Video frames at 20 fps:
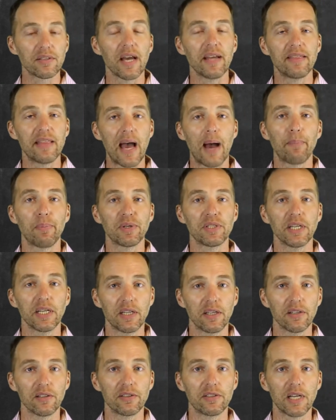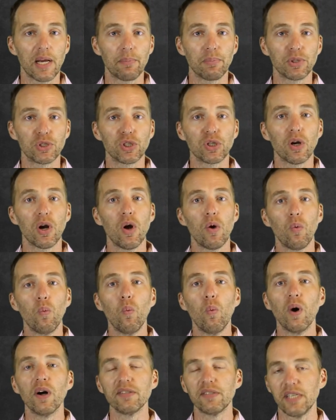at that particular temperature
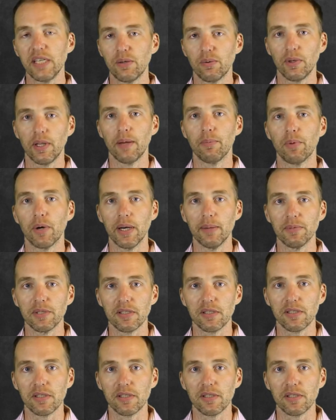once equilibrium is